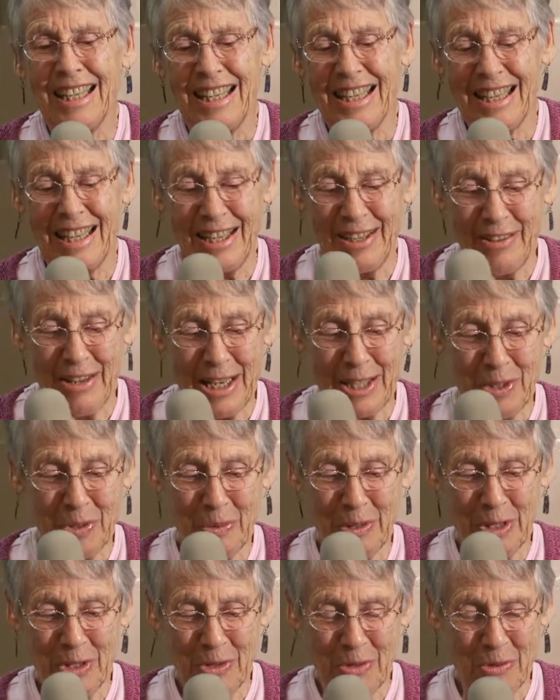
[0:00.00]
And that's
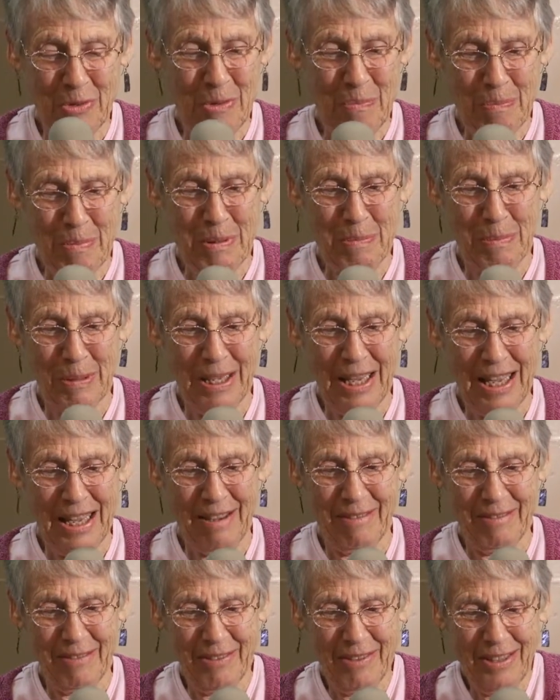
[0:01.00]
what you people
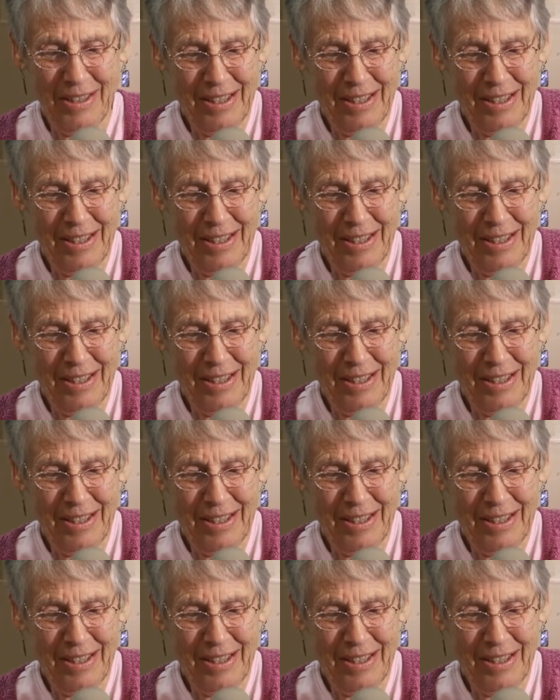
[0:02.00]
have.